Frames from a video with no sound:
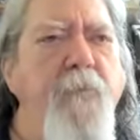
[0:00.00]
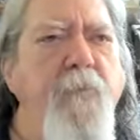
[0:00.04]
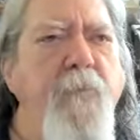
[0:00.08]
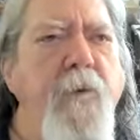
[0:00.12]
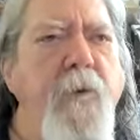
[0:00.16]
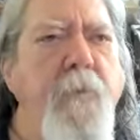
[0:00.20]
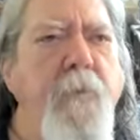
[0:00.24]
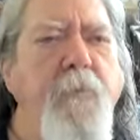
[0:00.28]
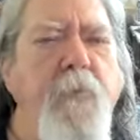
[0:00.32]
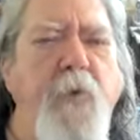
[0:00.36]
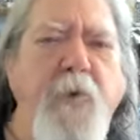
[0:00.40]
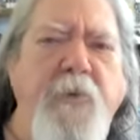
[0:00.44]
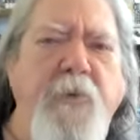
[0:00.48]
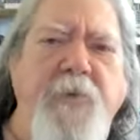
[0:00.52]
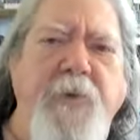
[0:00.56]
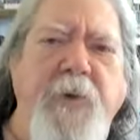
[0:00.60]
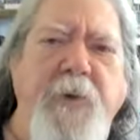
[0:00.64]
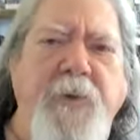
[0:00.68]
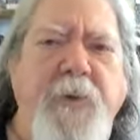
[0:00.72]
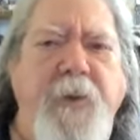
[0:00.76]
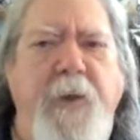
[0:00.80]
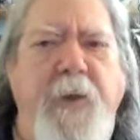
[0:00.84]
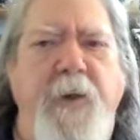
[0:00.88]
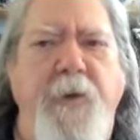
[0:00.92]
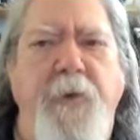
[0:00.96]
that moves
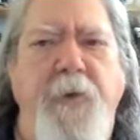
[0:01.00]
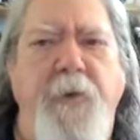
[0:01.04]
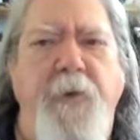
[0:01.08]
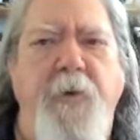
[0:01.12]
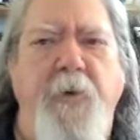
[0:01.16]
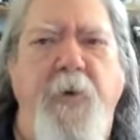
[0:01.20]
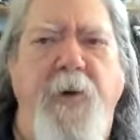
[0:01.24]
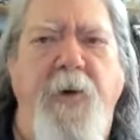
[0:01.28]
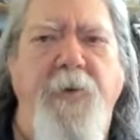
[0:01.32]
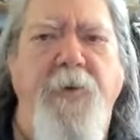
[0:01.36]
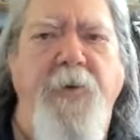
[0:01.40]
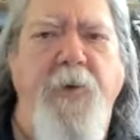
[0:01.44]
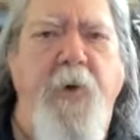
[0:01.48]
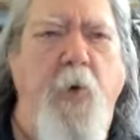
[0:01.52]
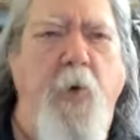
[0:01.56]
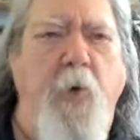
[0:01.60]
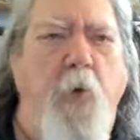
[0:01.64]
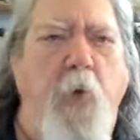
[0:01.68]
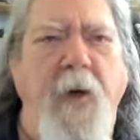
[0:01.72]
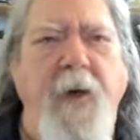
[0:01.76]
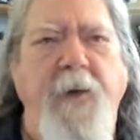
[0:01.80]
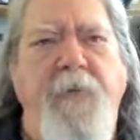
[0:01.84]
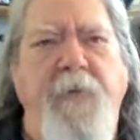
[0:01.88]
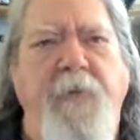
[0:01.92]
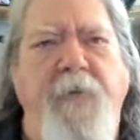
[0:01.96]
in the other direction,
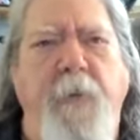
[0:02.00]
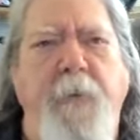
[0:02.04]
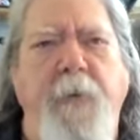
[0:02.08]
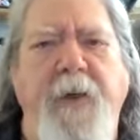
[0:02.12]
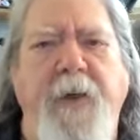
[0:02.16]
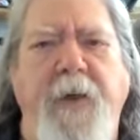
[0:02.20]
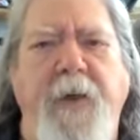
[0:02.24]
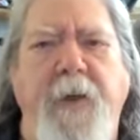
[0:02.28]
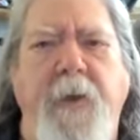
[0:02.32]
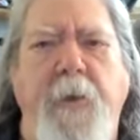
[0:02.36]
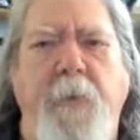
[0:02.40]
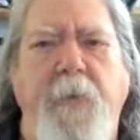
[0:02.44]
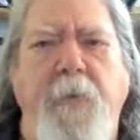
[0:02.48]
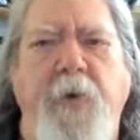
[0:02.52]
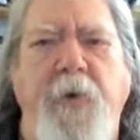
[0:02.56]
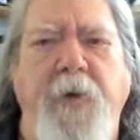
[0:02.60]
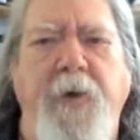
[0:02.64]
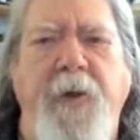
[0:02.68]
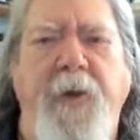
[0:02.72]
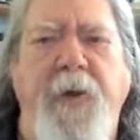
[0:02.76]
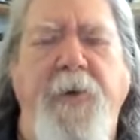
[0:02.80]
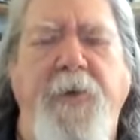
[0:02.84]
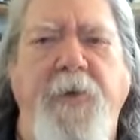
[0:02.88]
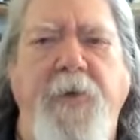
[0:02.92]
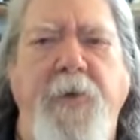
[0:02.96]
away from the animal
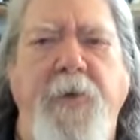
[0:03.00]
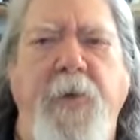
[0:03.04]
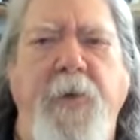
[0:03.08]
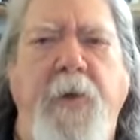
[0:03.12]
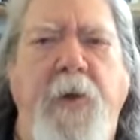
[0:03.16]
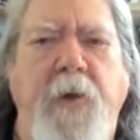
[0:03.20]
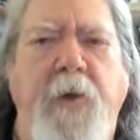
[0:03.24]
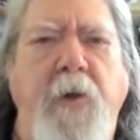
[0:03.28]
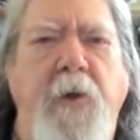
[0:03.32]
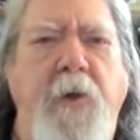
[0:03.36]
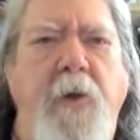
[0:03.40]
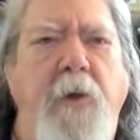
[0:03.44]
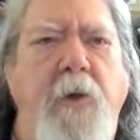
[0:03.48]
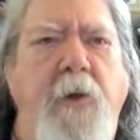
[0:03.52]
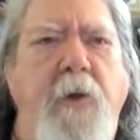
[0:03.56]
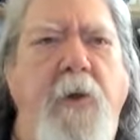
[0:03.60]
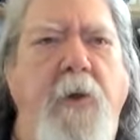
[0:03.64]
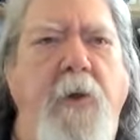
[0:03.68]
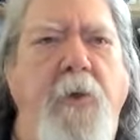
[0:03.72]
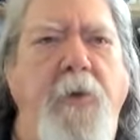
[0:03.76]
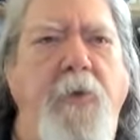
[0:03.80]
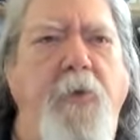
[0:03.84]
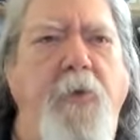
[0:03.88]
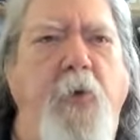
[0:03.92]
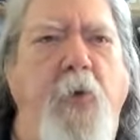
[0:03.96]
nature,
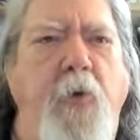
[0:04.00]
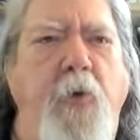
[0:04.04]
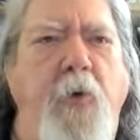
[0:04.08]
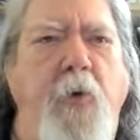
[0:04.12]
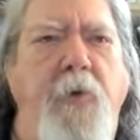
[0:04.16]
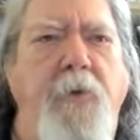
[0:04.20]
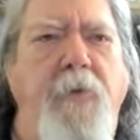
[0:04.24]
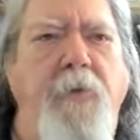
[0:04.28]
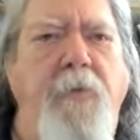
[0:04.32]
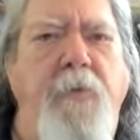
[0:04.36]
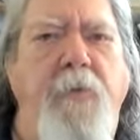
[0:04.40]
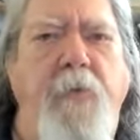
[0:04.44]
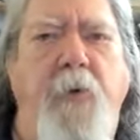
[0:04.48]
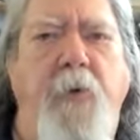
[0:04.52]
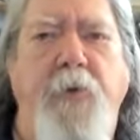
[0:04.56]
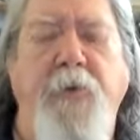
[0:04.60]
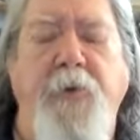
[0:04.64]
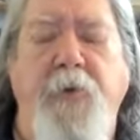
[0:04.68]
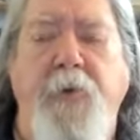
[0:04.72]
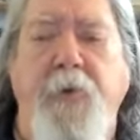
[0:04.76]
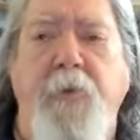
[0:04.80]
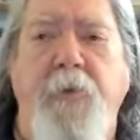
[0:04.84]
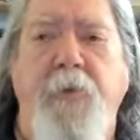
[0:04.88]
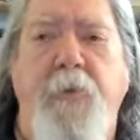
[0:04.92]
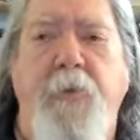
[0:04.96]
toward
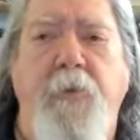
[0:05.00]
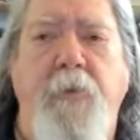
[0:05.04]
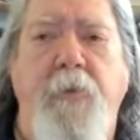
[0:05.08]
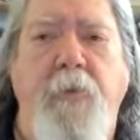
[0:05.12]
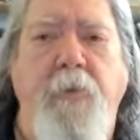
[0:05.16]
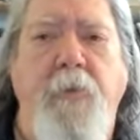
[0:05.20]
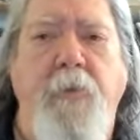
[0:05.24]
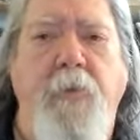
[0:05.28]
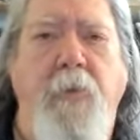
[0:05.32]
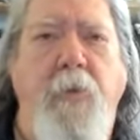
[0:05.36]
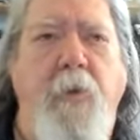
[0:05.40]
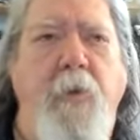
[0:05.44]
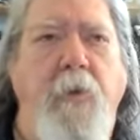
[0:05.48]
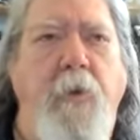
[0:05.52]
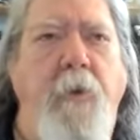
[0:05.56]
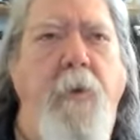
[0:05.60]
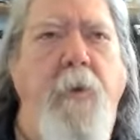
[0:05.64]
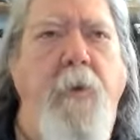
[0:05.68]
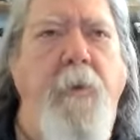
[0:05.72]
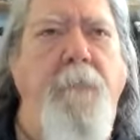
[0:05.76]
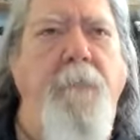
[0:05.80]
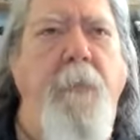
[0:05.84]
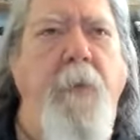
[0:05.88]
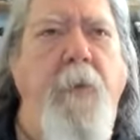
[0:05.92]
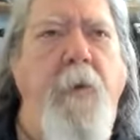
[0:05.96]
virtue,
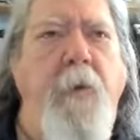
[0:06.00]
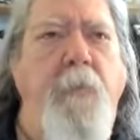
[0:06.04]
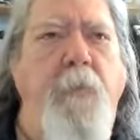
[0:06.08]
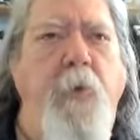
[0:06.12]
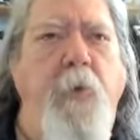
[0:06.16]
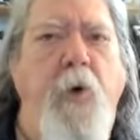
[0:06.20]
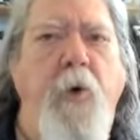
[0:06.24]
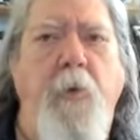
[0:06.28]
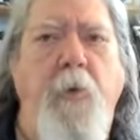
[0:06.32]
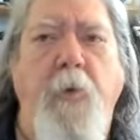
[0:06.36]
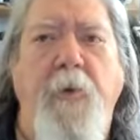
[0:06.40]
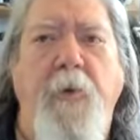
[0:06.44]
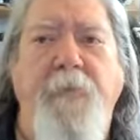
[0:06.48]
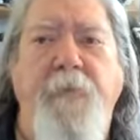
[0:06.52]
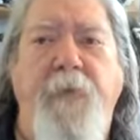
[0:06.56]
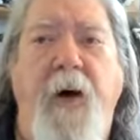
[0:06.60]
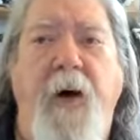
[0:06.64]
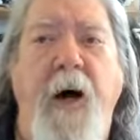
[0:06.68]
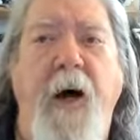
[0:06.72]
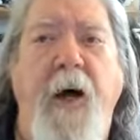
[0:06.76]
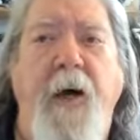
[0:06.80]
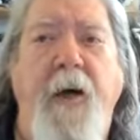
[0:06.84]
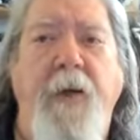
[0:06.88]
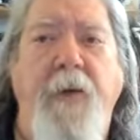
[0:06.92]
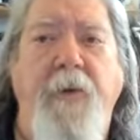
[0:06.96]
um, a more
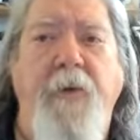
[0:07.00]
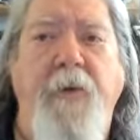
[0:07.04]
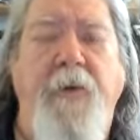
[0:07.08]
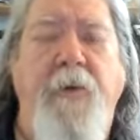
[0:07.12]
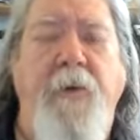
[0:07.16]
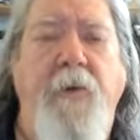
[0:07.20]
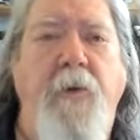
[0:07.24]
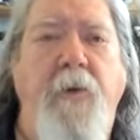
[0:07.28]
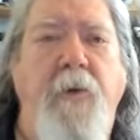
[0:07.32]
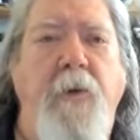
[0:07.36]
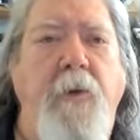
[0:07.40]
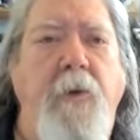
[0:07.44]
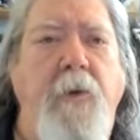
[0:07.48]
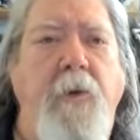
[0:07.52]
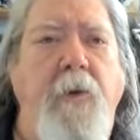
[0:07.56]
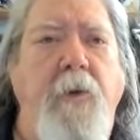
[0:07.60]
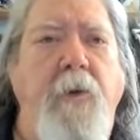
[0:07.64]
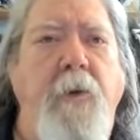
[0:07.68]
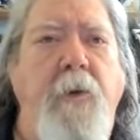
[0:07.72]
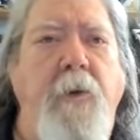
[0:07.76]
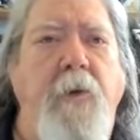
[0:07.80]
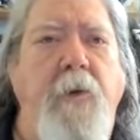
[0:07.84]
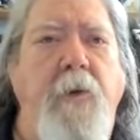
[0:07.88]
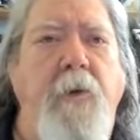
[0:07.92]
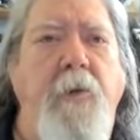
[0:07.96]
refined
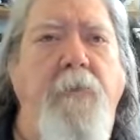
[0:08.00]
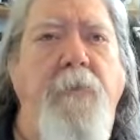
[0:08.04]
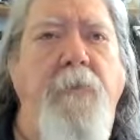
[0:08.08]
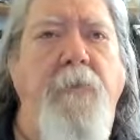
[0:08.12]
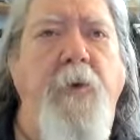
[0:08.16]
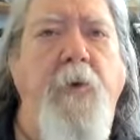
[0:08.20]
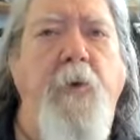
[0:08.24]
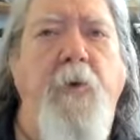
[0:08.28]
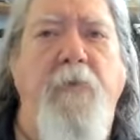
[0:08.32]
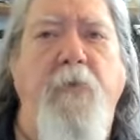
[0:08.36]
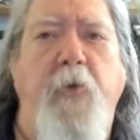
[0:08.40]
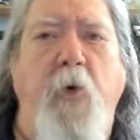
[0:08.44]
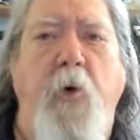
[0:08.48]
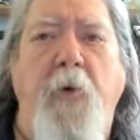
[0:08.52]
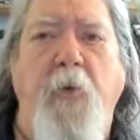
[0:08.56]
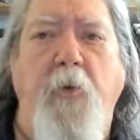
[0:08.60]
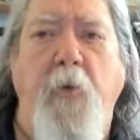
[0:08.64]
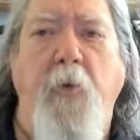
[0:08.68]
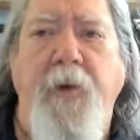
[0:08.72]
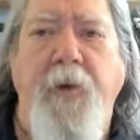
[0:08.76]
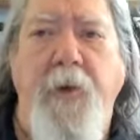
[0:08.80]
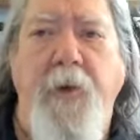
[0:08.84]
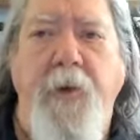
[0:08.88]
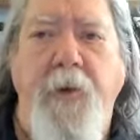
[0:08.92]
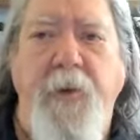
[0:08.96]
view of what
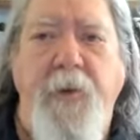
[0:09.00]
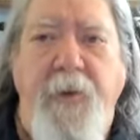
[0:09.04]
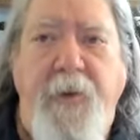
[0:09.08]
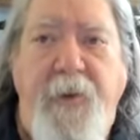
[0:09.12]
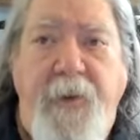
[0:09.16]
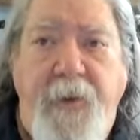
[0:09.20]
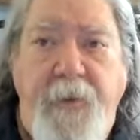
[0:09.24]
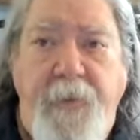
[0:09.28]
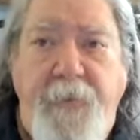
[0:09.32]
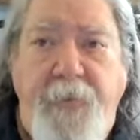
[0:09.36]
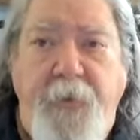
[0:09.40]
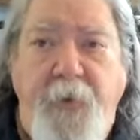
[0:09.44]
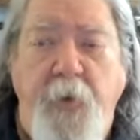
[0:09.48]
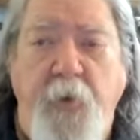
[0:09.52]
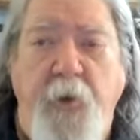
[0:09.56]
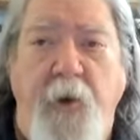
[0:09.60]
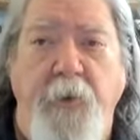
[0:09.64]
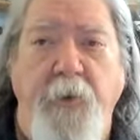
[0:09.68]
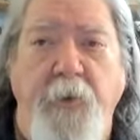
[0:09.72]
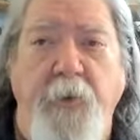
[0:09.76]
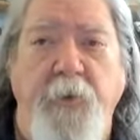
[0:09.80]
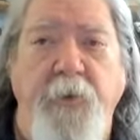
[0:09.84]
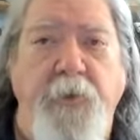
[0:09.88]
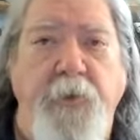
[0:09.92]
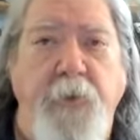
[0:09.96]
we can give to
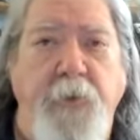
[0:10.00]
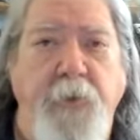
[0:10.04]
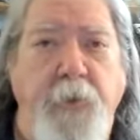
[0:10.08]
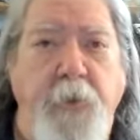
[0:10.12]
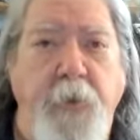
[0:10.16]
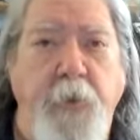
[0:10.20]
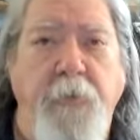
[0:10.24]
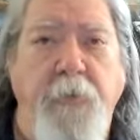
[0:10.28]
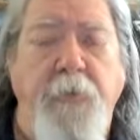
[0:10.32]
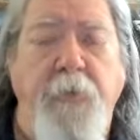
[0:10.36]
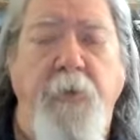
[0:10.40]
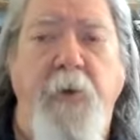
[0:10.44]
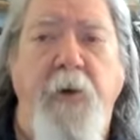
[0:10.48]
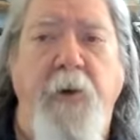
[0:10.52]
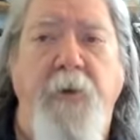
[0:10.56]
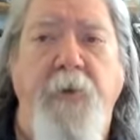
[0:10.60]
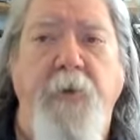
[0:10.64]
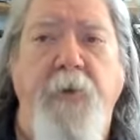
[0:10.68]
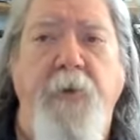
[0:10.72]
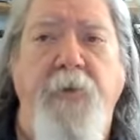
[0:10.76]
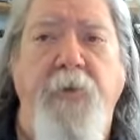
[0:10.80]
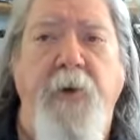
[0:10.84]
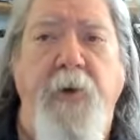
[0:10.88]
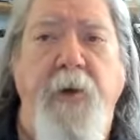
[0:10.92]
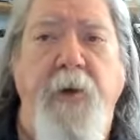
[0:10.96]
others and do for
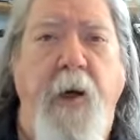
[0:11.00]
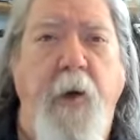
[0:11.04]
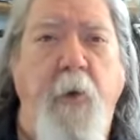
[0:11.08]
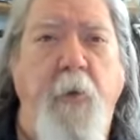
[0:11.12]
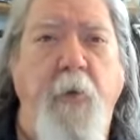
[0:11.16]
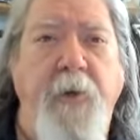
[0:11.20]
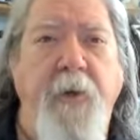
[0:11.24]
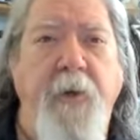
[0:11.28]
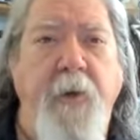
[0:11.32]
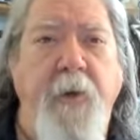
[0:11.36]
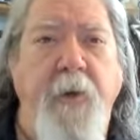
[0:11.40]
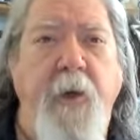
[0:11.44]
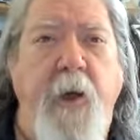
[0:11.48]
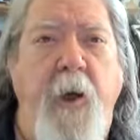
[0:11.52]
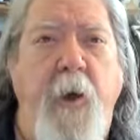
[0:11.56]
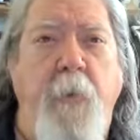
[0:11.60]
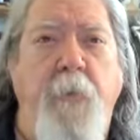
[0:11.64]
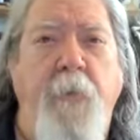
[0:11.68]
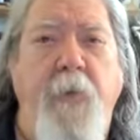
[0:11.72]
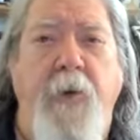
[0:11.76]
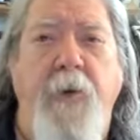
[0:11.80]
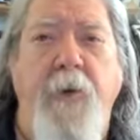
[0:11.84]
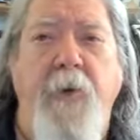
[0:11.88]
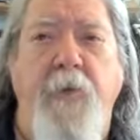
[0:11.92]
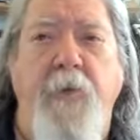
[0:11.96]
others and how we can
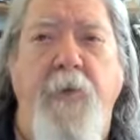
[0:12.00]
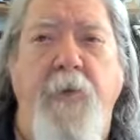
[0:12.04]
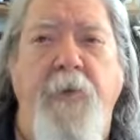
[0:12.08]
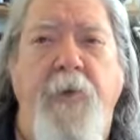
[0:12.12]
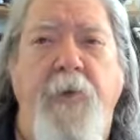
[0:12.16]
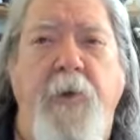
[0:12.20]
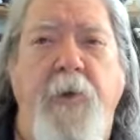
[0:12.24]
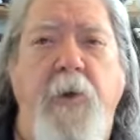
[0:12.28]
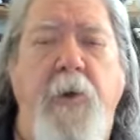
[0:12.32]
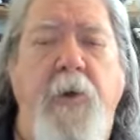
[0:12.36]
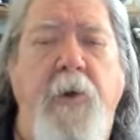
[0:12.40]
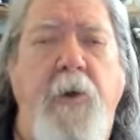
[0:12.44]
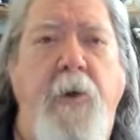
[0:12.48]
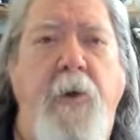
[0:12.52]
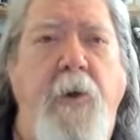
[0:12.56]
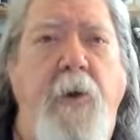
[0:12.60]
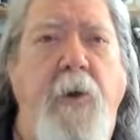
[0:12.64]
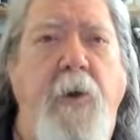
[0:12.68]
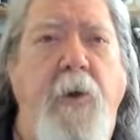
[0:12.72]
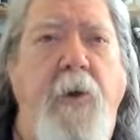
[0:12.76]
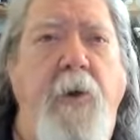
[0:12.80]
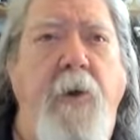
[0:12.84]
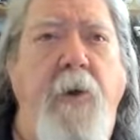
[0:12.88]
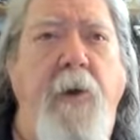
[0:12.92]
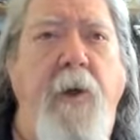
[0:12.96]
help others.
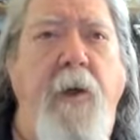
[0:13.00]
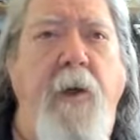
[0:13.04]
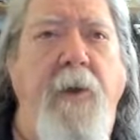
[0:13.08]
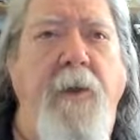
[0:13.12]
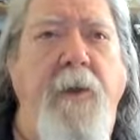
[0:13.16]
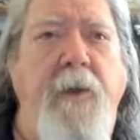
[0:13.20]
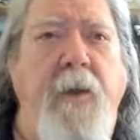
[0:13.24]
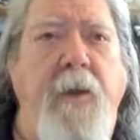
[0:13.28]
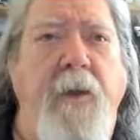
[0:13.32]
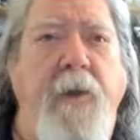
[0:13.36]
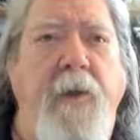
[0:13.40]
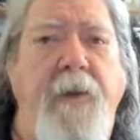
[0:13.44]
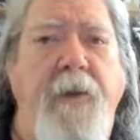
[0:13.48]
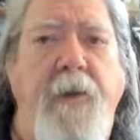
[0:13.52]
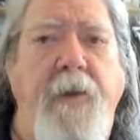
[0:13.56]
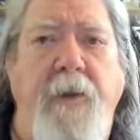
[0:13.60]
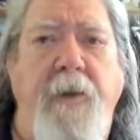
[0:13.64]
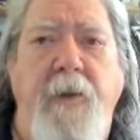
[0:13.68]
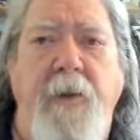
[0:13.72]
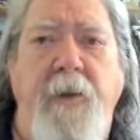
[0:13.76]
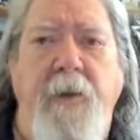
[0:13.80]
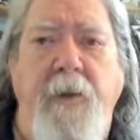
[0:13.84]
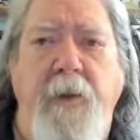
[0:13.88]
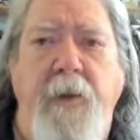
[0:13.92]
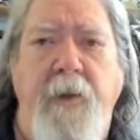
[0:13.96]
And, and,
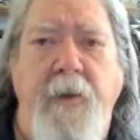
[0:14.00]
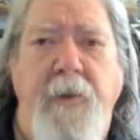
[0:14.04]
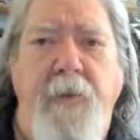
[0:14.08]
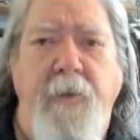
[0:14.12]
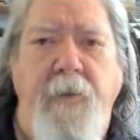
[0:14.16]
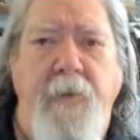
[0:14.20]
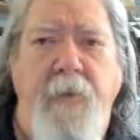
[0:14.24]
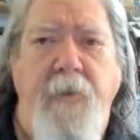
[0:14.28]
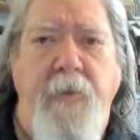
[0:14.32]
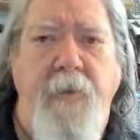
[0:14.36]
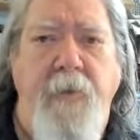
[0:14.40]
and,